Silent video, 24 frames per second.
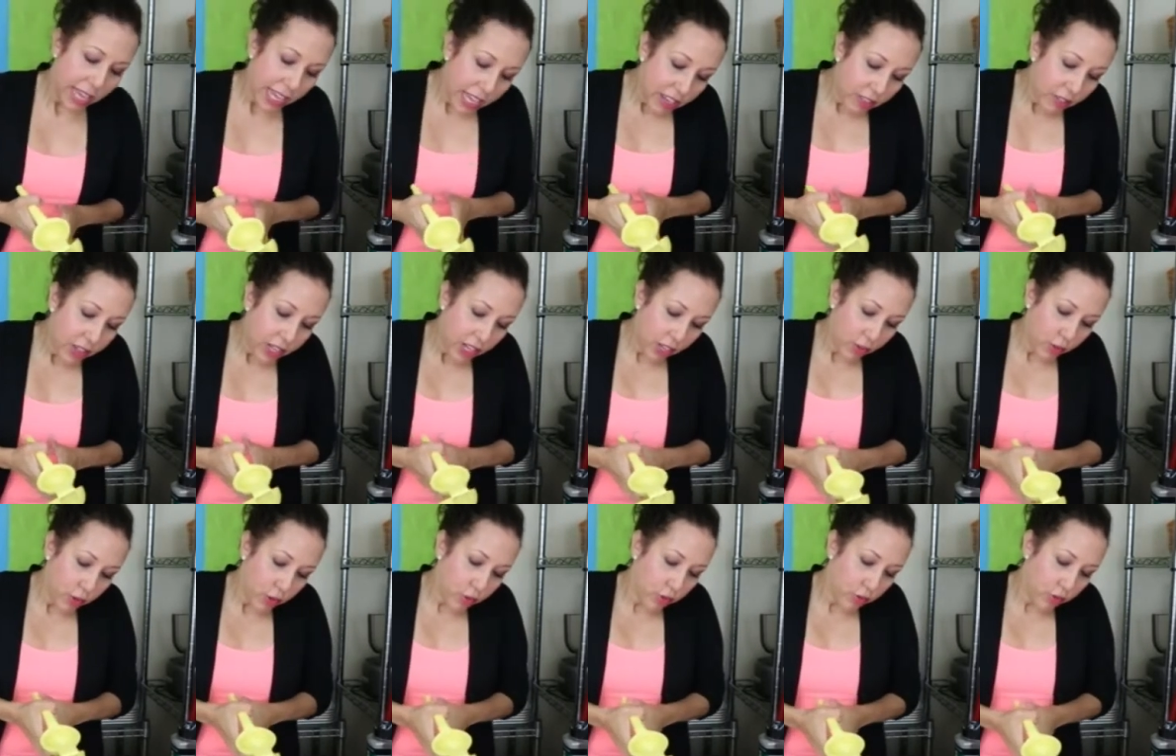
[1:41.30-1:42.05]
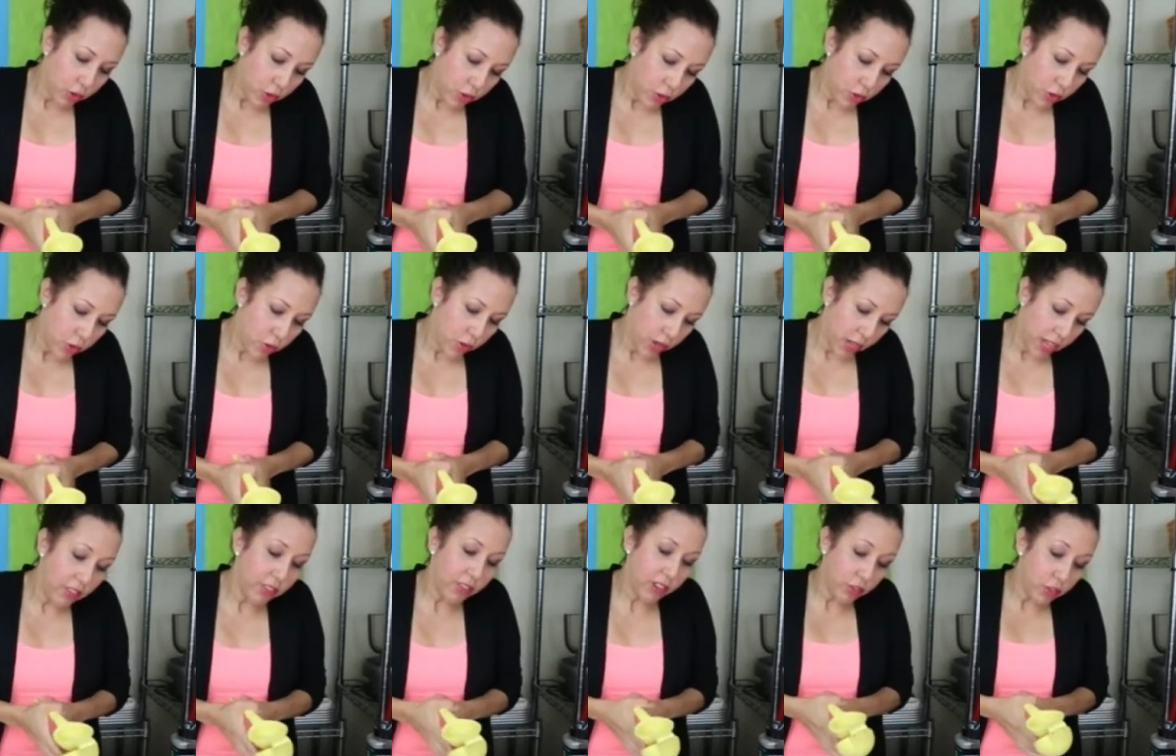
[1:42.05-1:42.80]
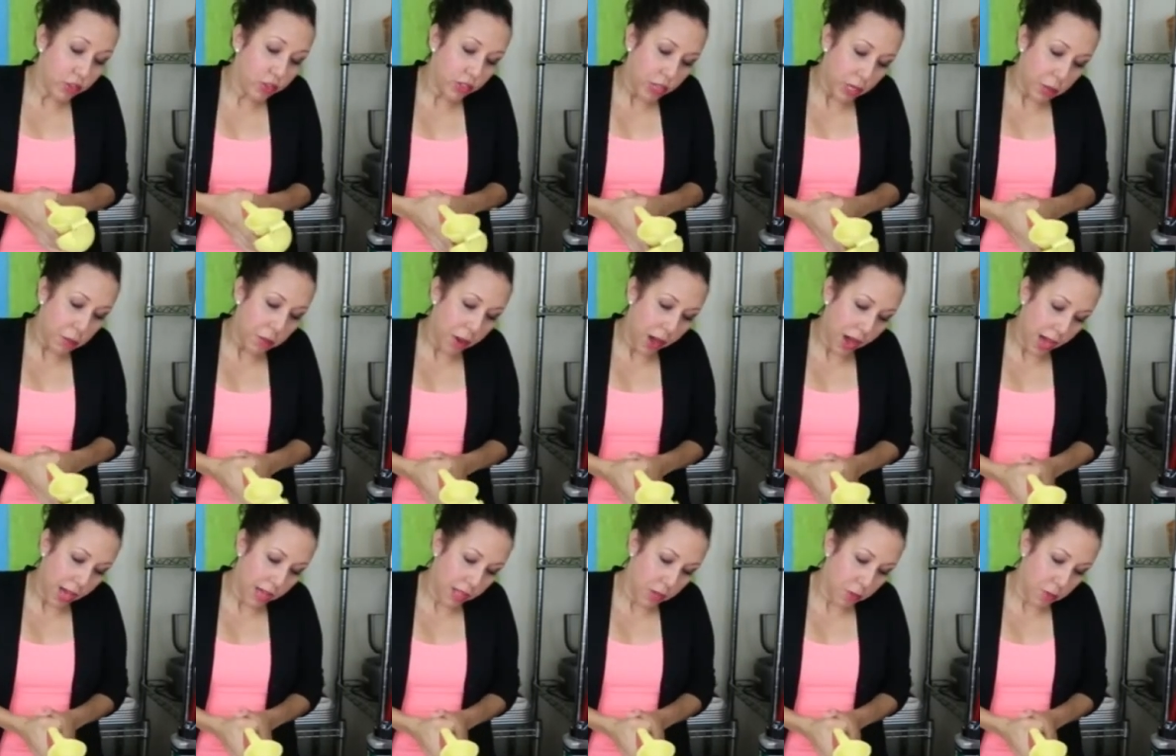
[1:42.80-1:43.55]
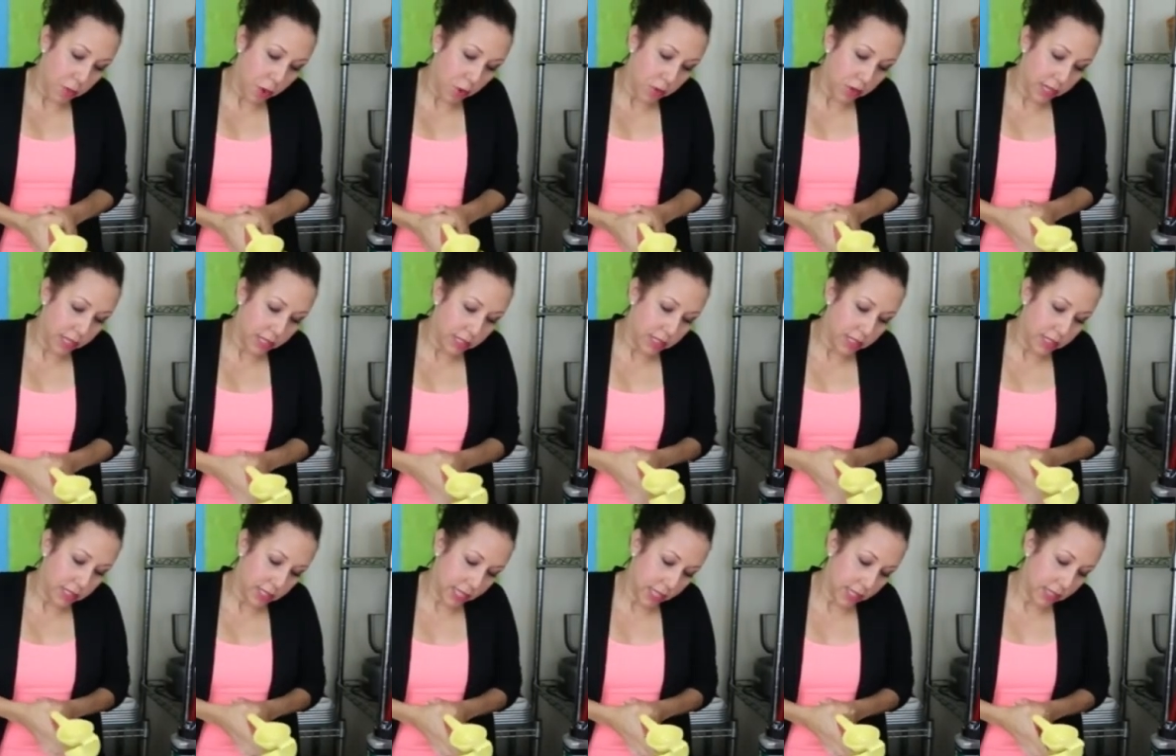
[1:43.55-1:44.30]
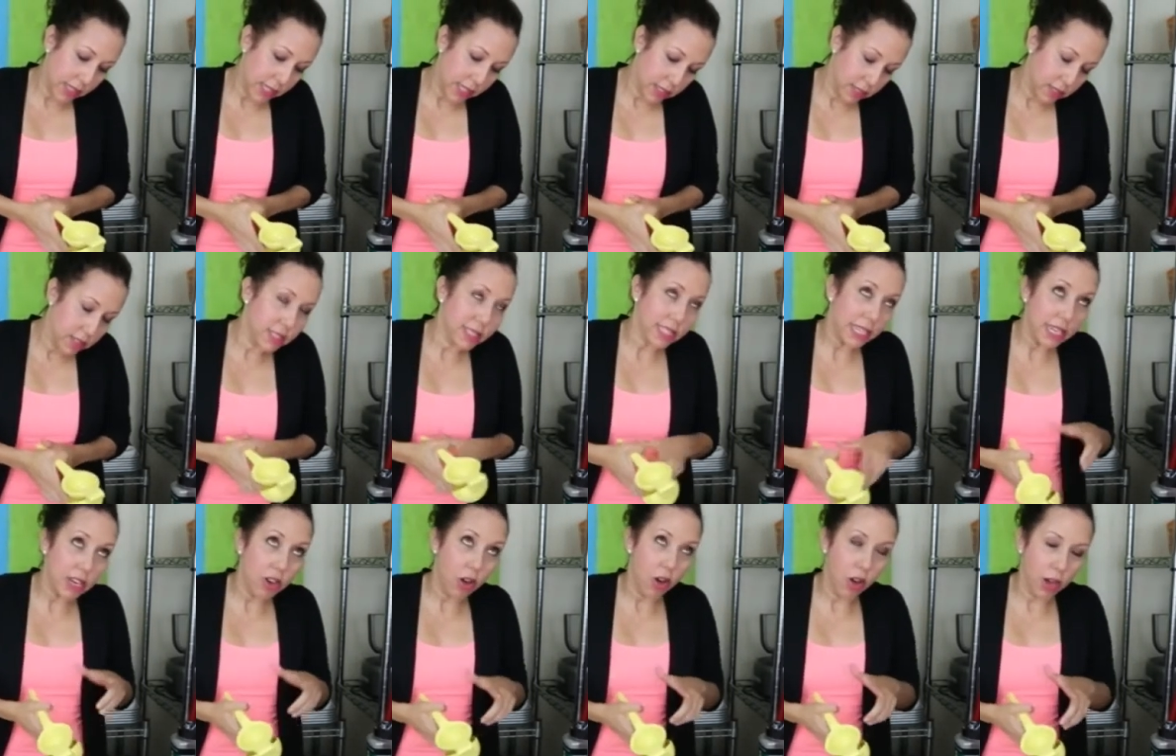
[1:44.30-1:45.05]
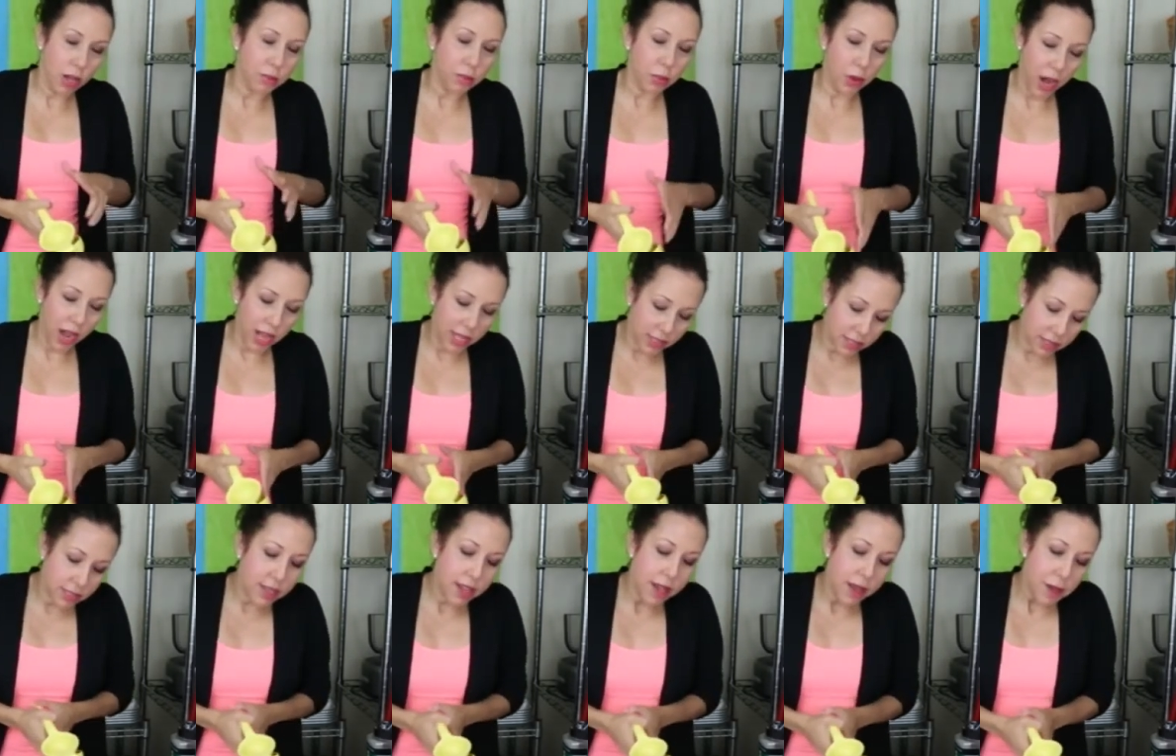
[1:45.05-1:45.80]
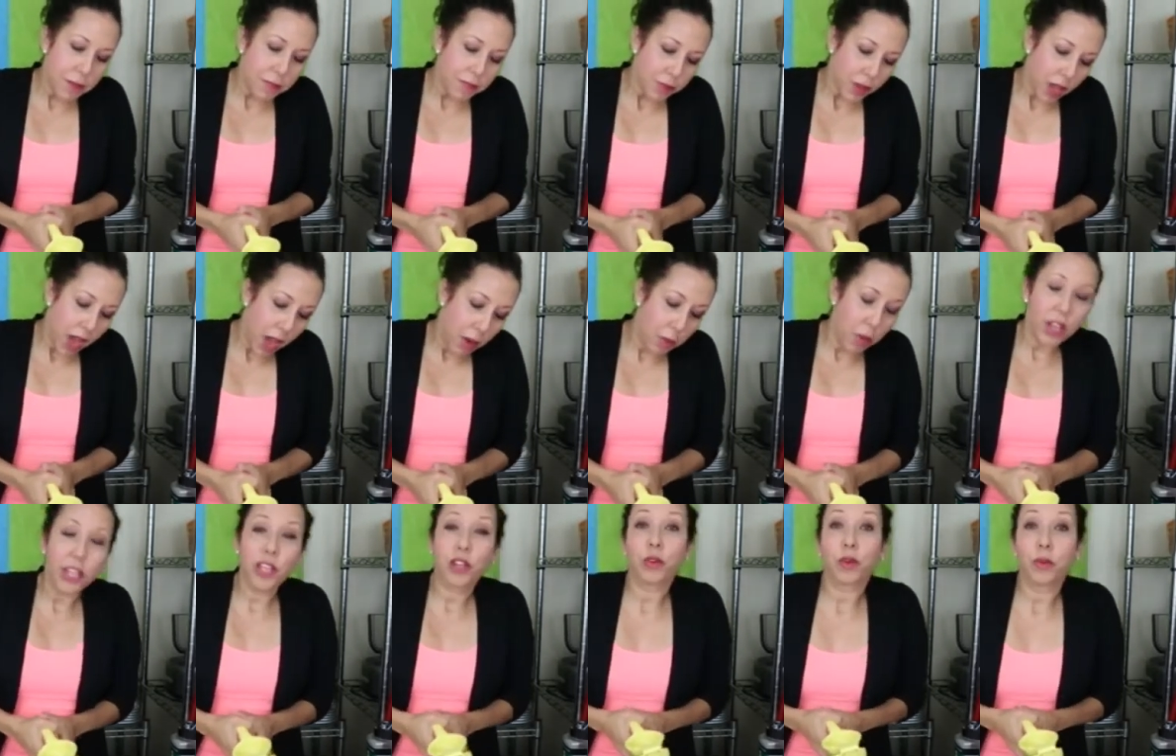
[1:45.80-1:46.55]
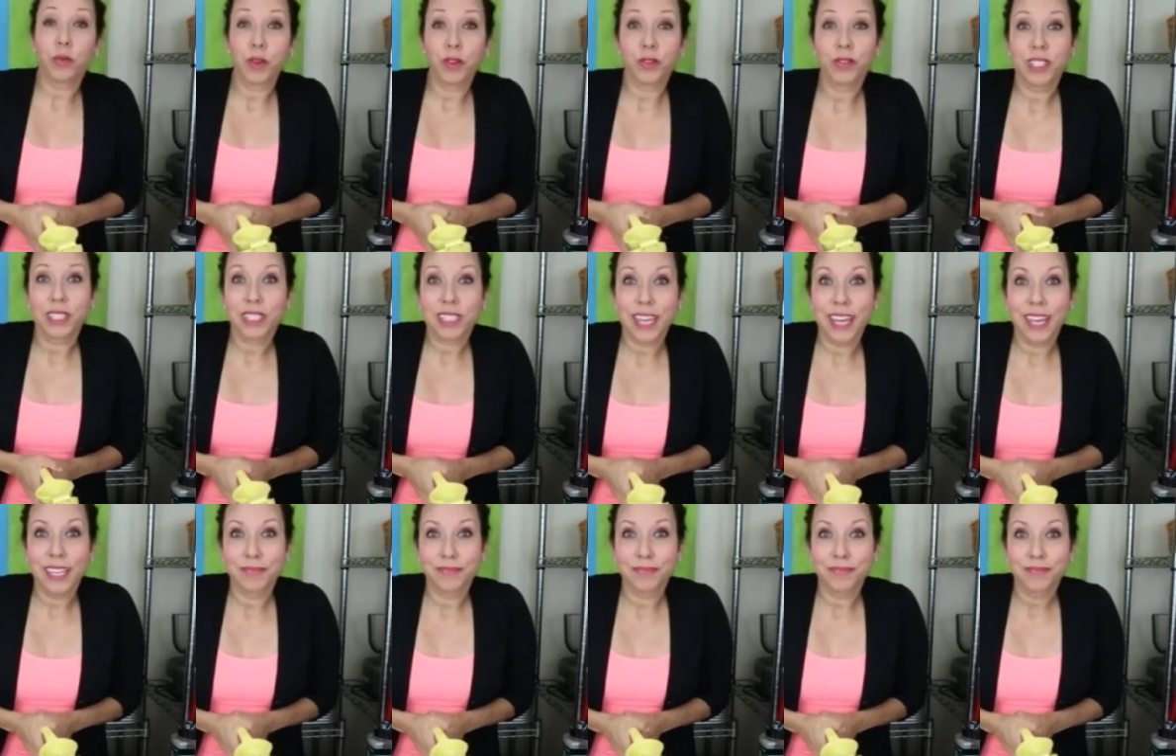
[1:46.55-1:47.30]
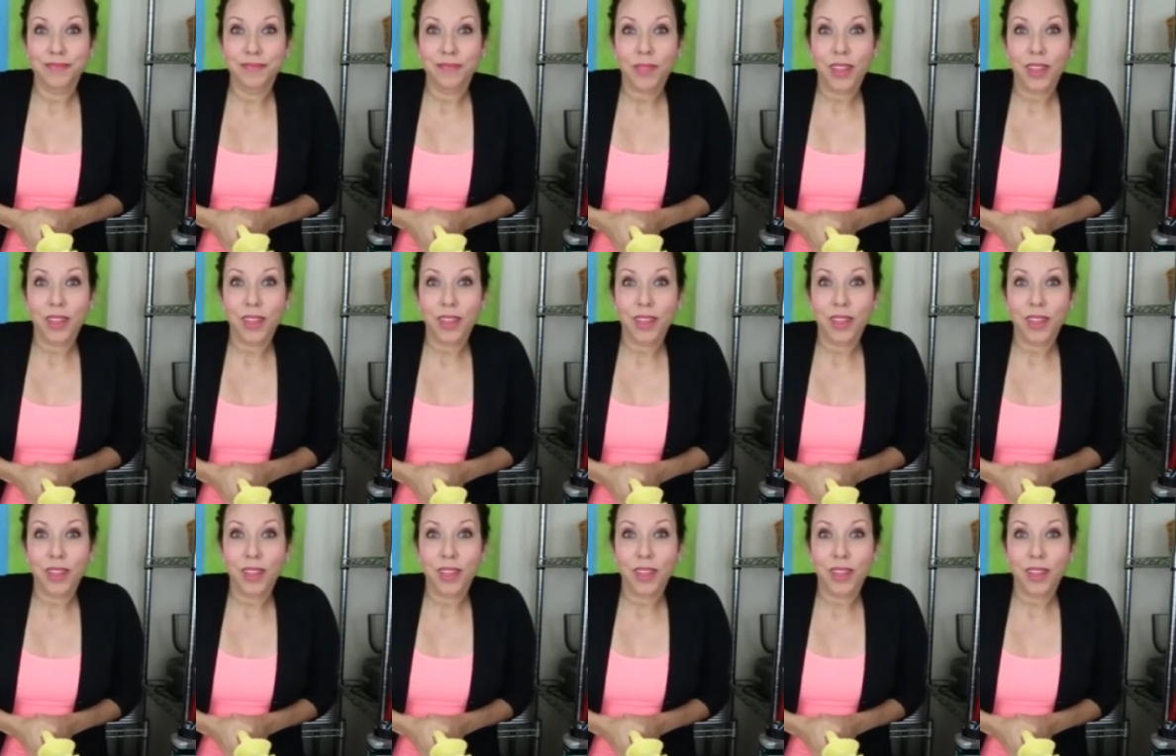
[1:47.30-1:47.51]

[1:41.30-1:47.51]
even if you did buy the bone-in skin-on breast, I want you to remove the skin.